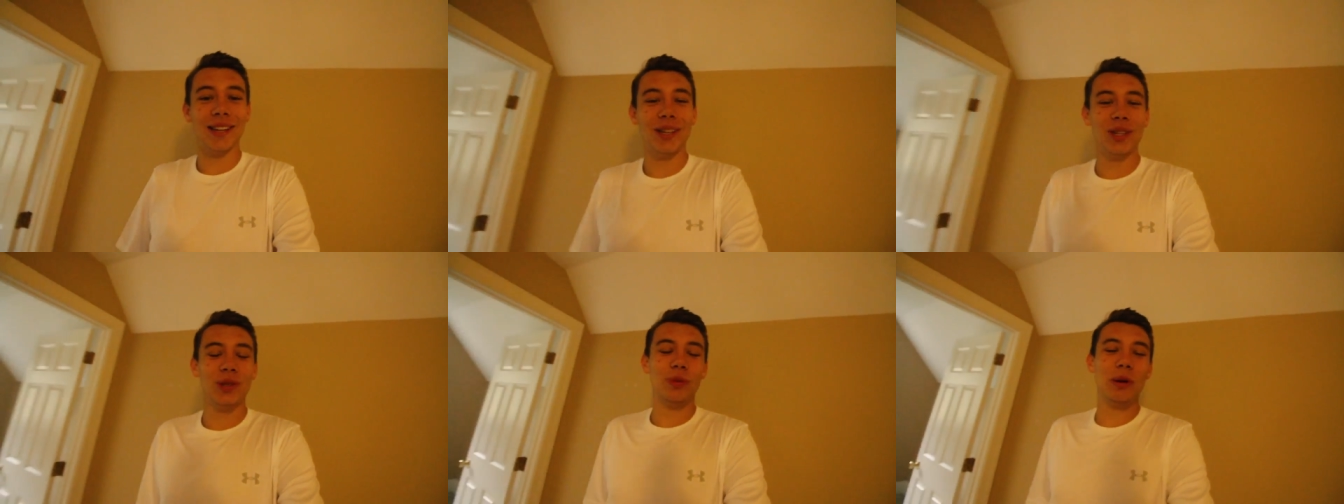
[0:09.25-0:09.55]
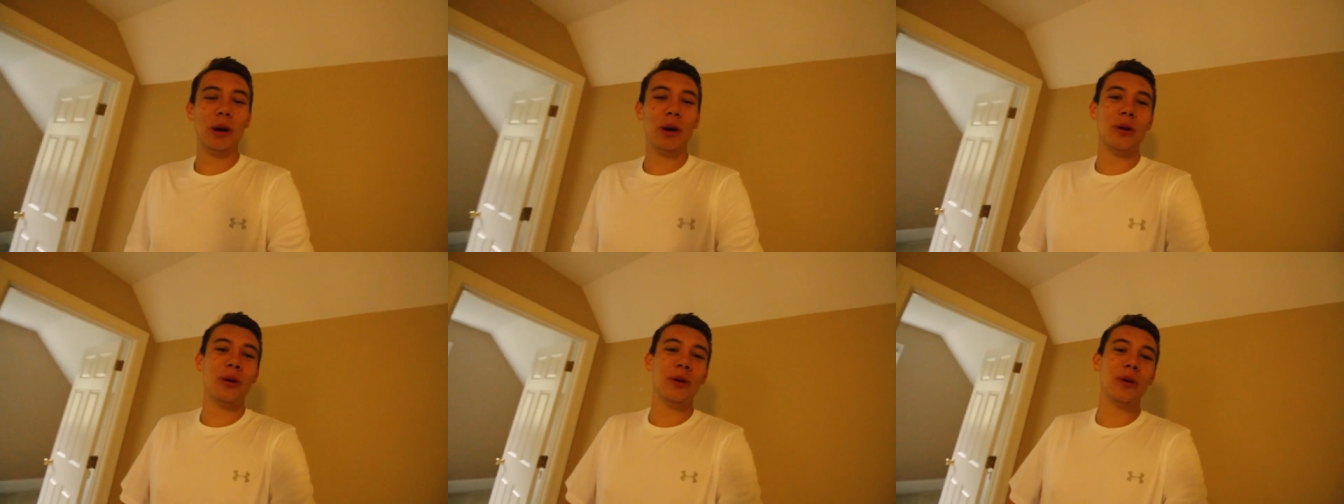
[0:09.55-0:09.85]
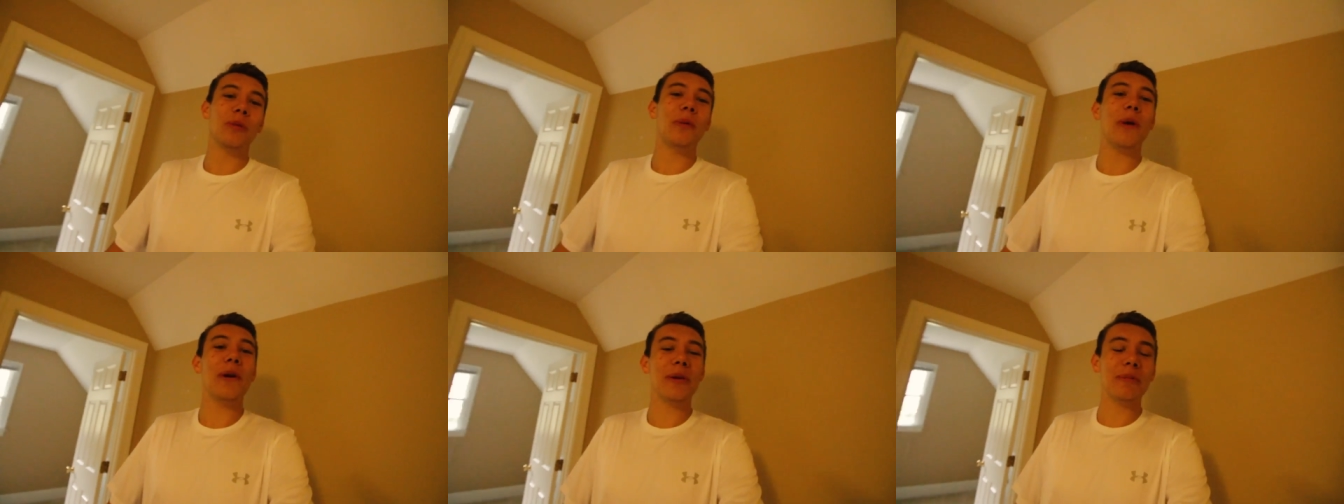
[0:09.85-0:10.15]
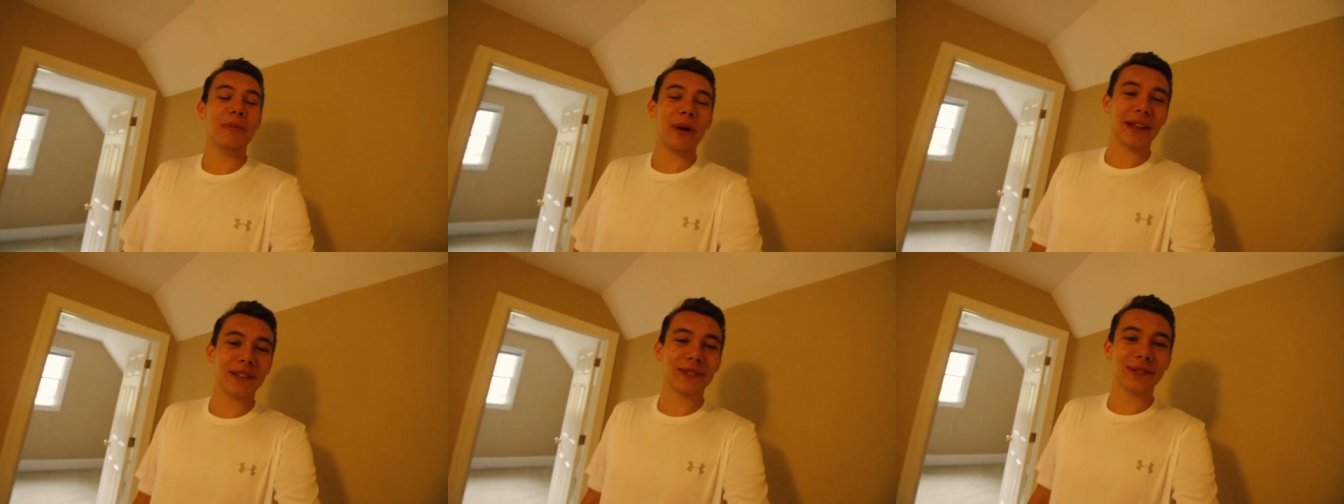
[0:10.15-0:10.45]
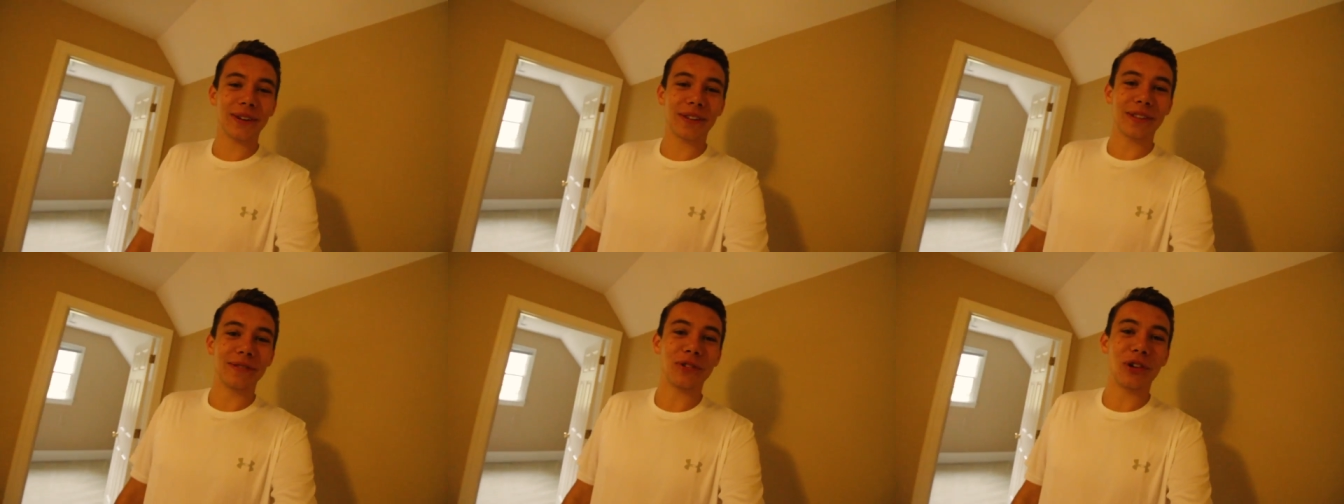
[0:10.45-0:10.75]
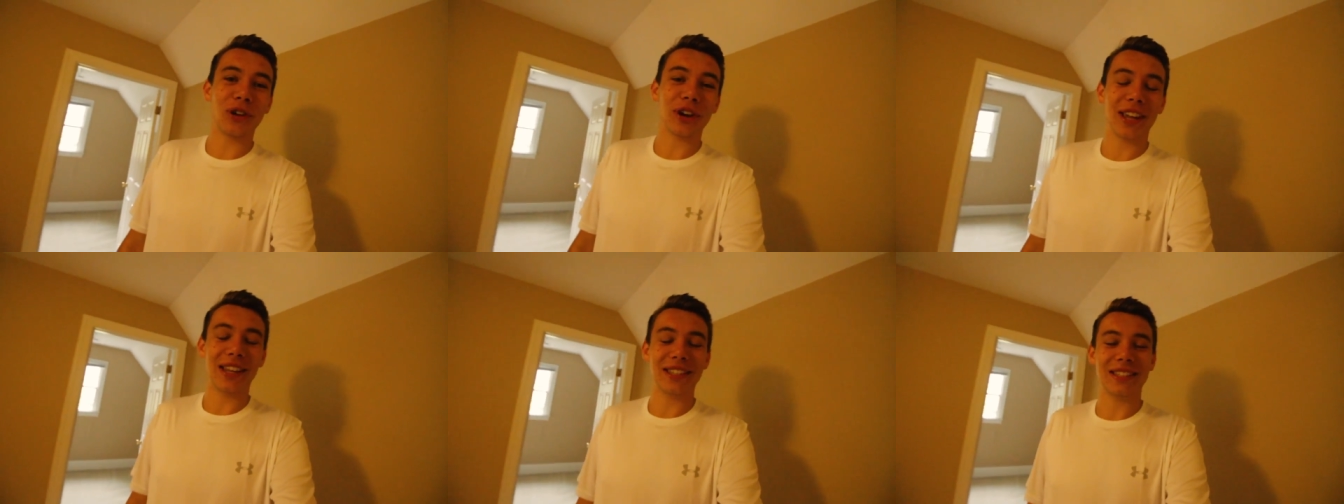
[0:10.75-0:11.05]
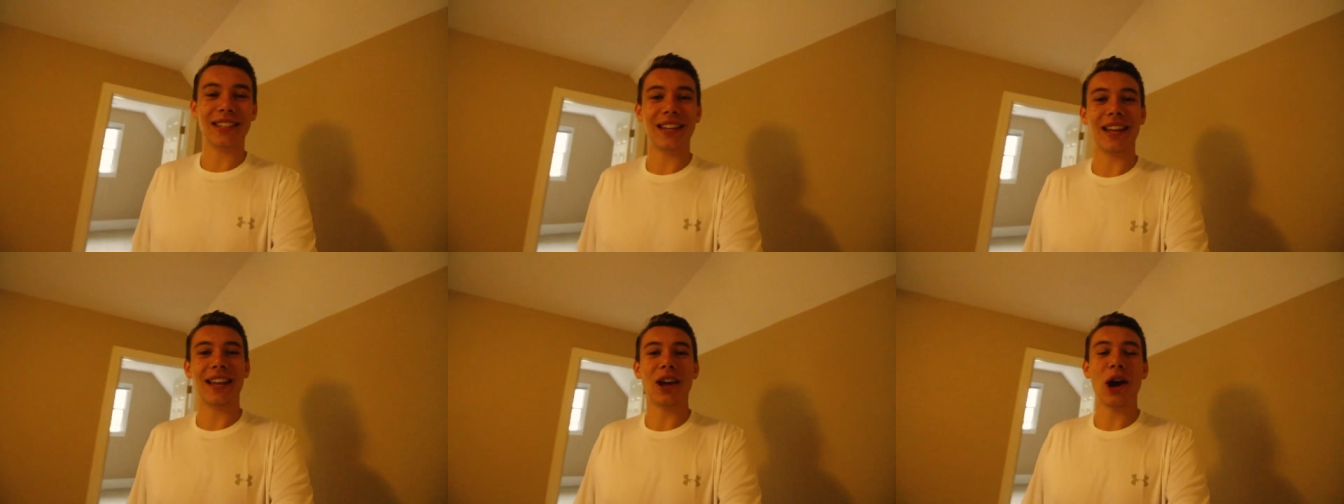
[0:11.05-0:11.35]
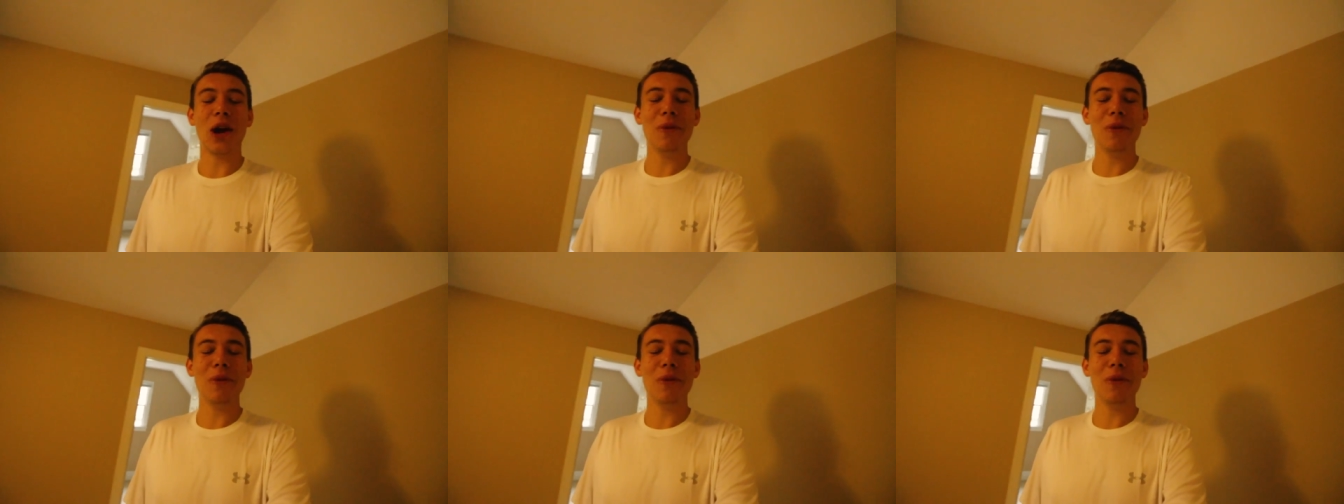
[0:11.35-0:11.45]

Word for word: It's Will. Welcome back to another vlog here today.